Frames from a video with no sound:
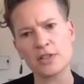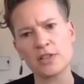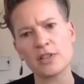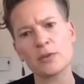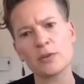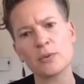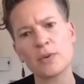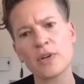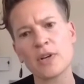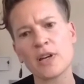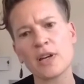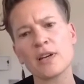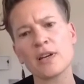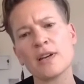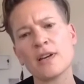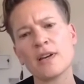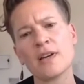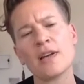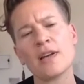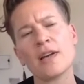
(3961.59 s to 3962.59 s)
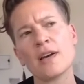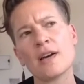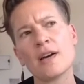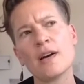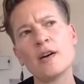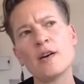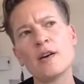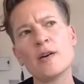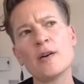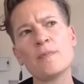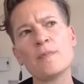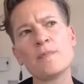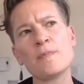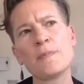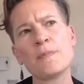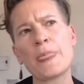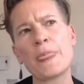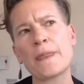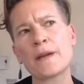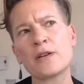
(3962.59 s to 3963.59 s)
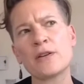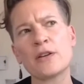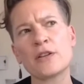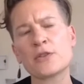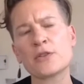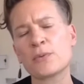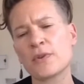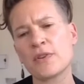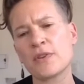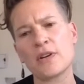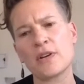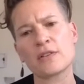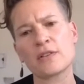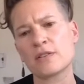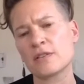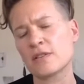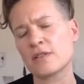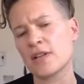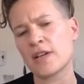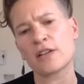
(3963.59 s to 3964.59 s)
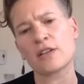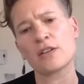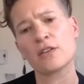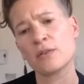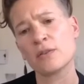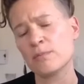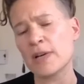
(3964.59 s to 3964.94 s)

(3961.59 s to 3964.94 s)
in a way, not without like